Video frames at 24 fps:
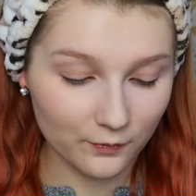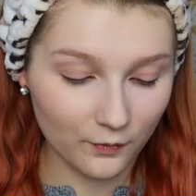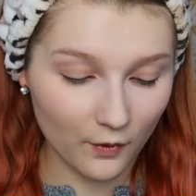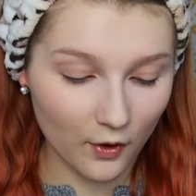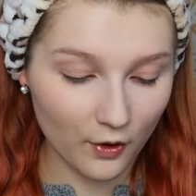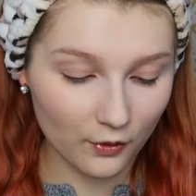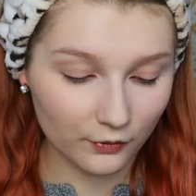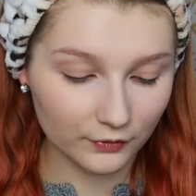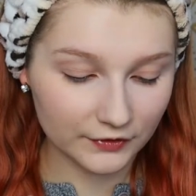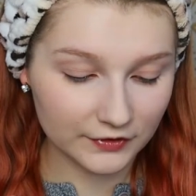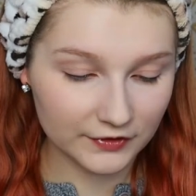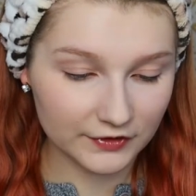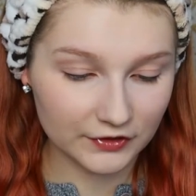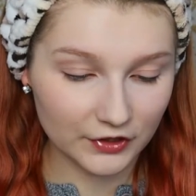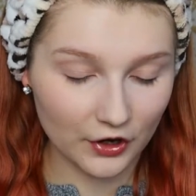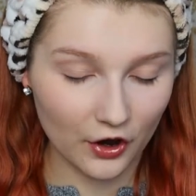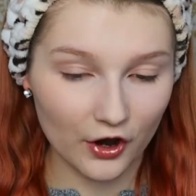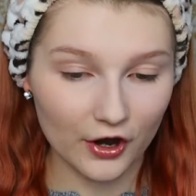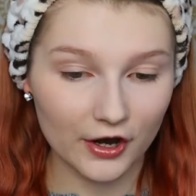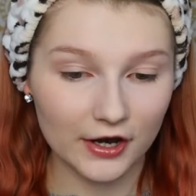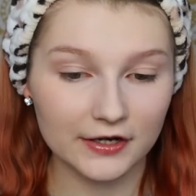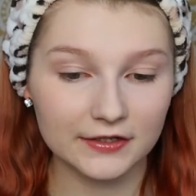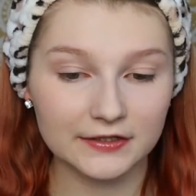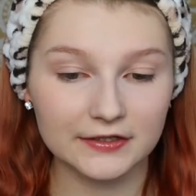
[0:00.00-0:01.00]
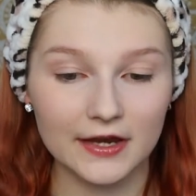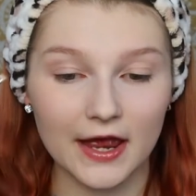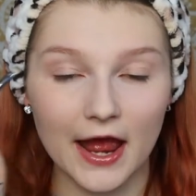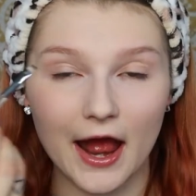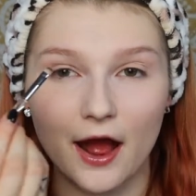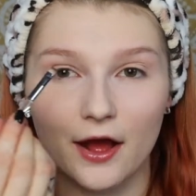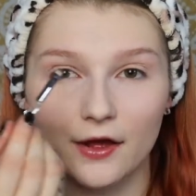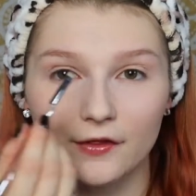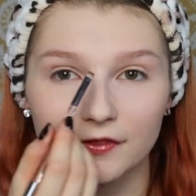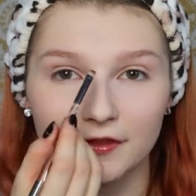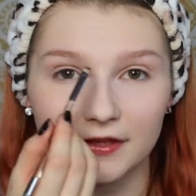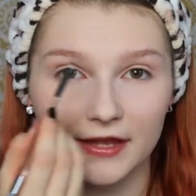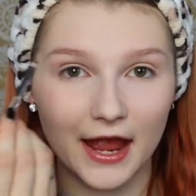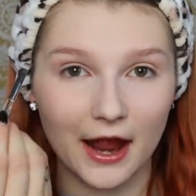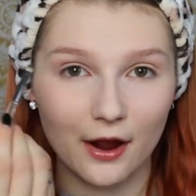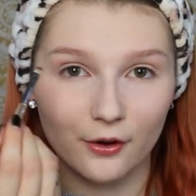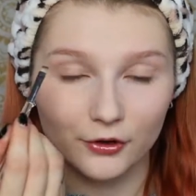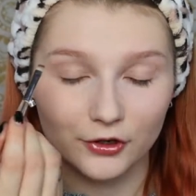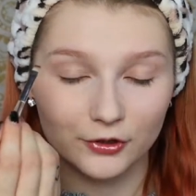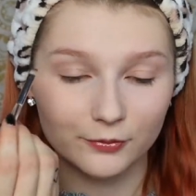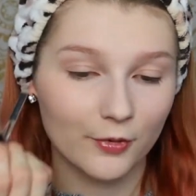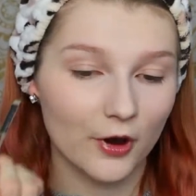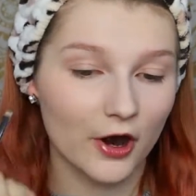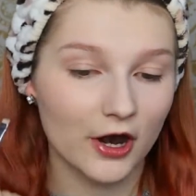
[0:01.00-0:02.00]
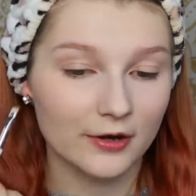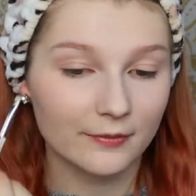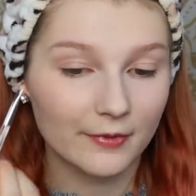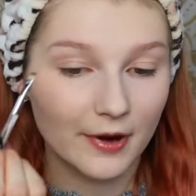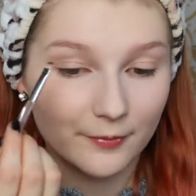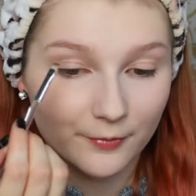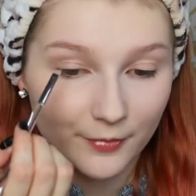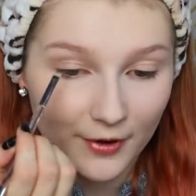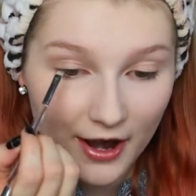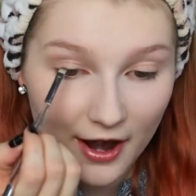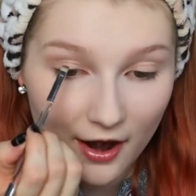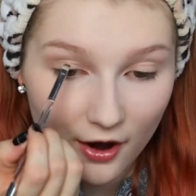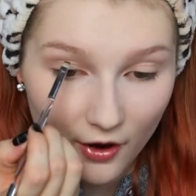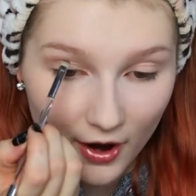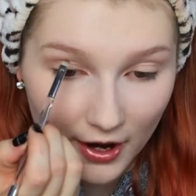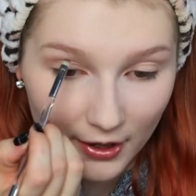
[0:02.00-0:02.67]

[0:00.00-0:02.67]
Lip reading: won't start at the outer part of my brow.